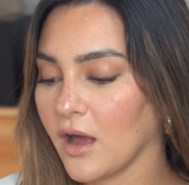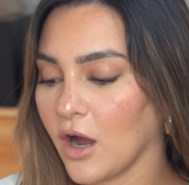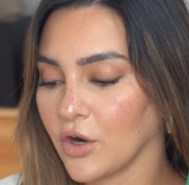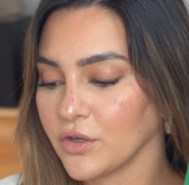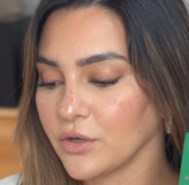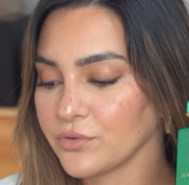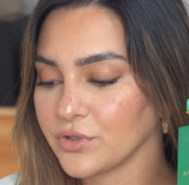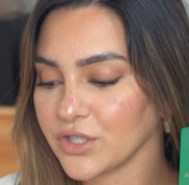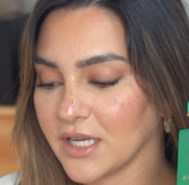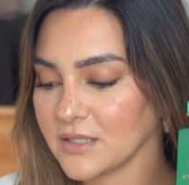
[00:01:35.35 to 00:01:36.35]
heart
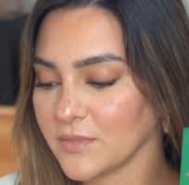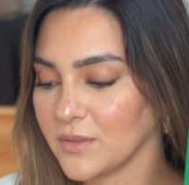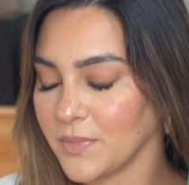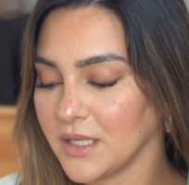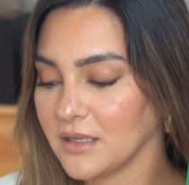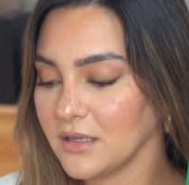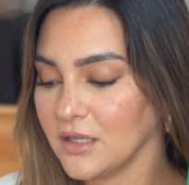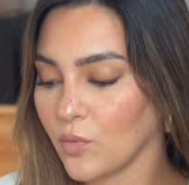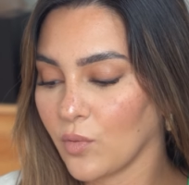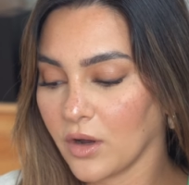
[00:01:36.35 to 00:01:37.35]
notes jasmine,
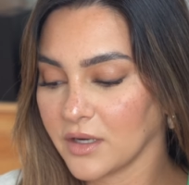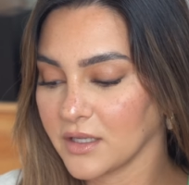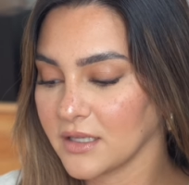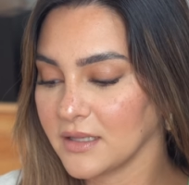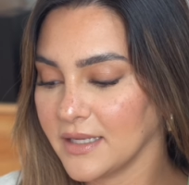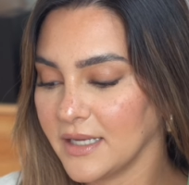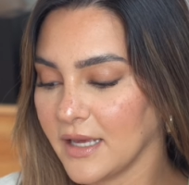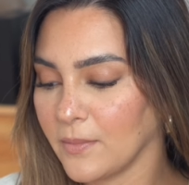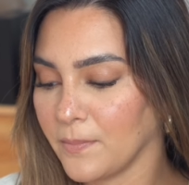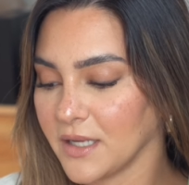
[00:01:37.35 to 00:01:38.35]
peony, water lily,
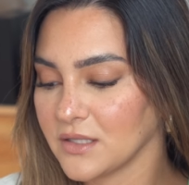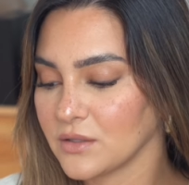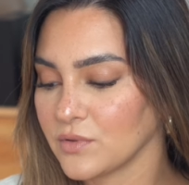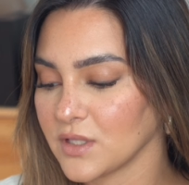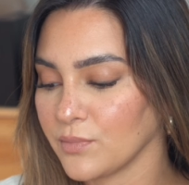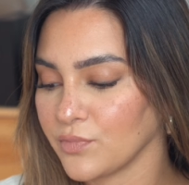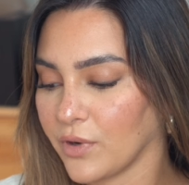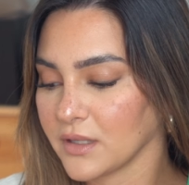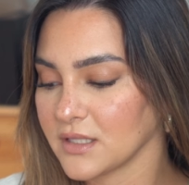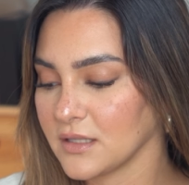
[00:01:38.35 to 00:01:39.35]
and base notes
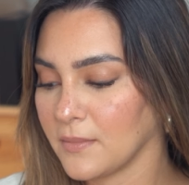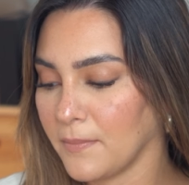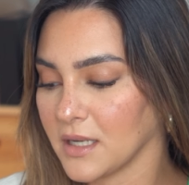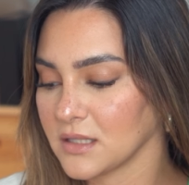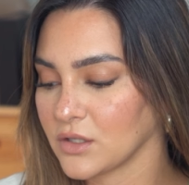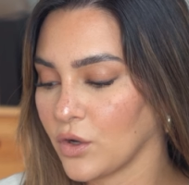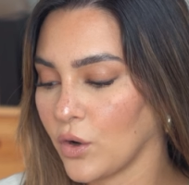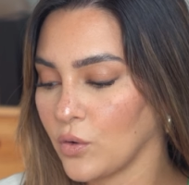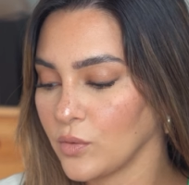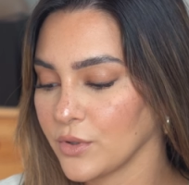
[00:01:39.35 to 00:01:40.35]
ambroxan, musk,
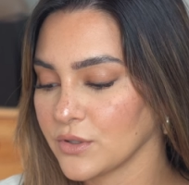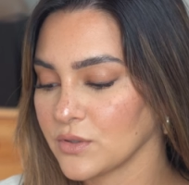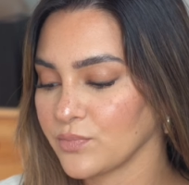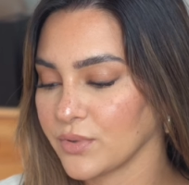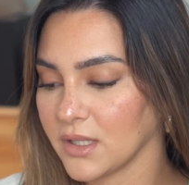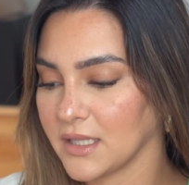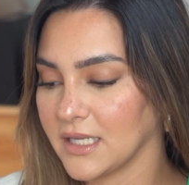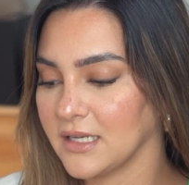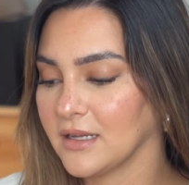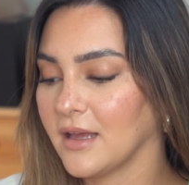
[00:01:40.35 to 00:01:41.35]
oak moss,
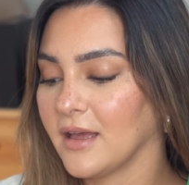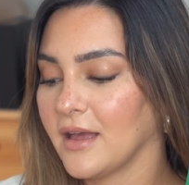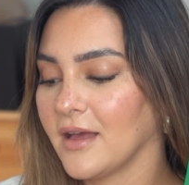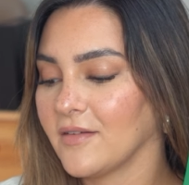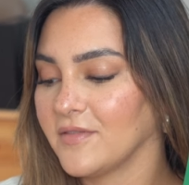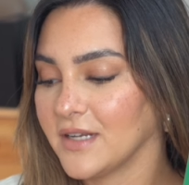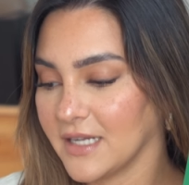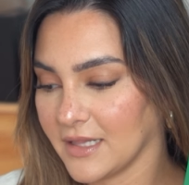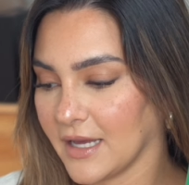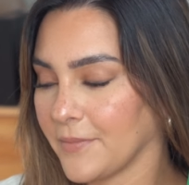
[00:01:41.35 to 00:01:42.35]
praline,
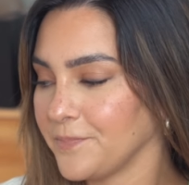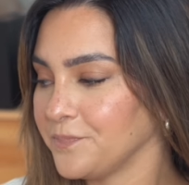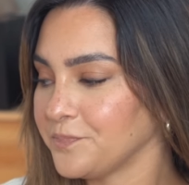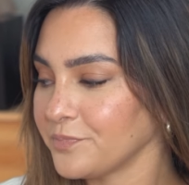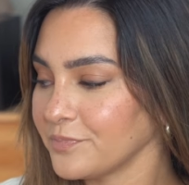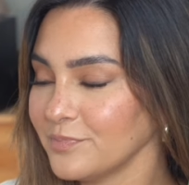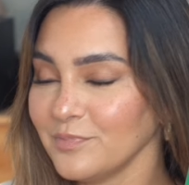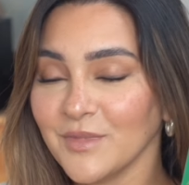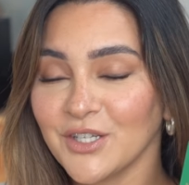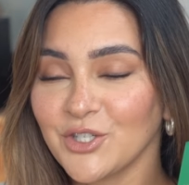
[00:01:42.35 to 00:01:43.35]
vanilla.
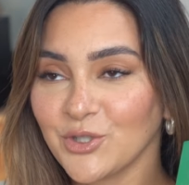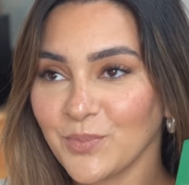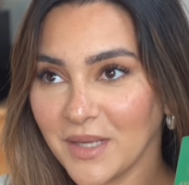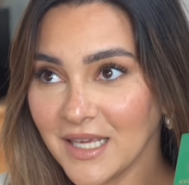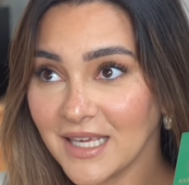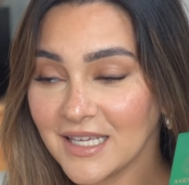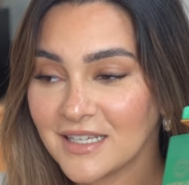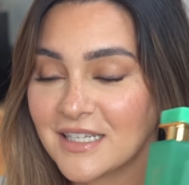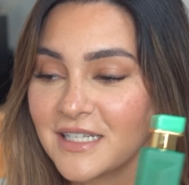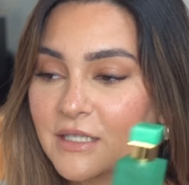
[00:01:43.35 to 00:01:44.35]
To
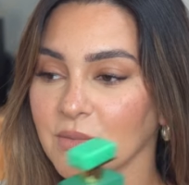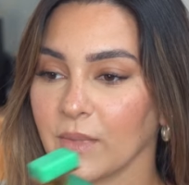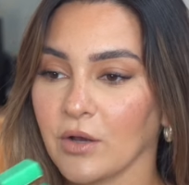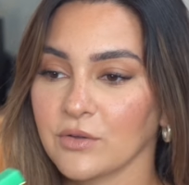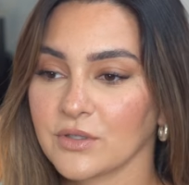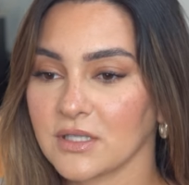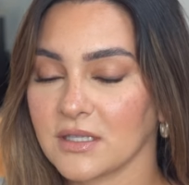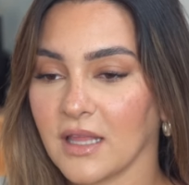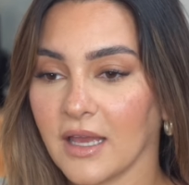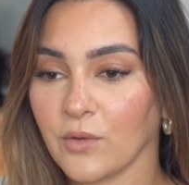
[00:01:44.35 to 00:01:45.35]
me, it smells
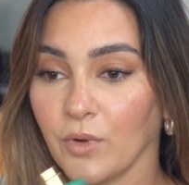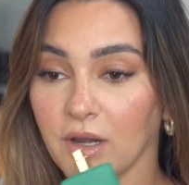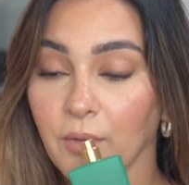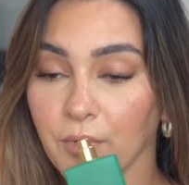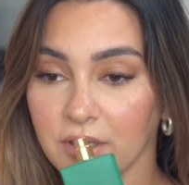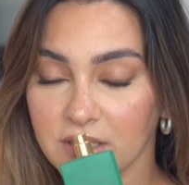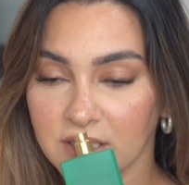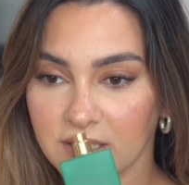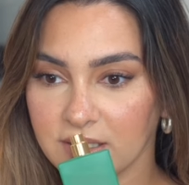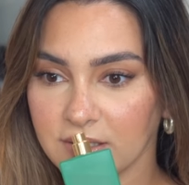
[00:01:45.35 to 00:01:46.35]
like what I
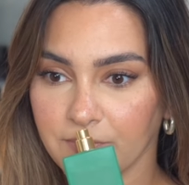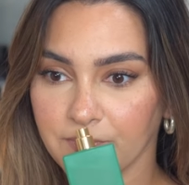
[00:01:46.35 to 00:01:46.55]
wanted